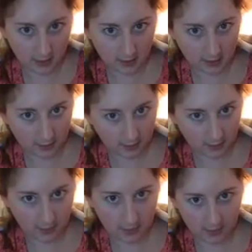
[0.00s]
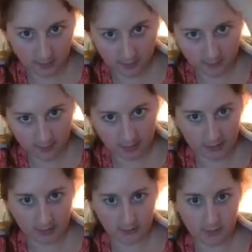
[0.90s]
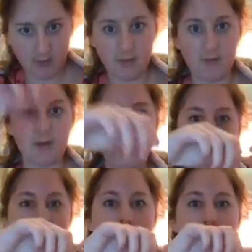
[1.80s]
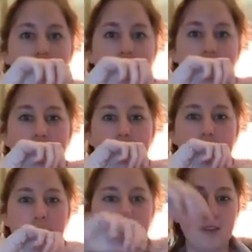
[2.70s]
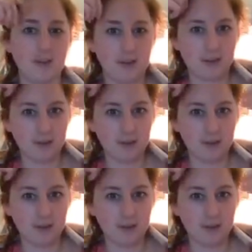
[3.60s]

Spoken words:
So I finally bought bobby pins, but my hair still looks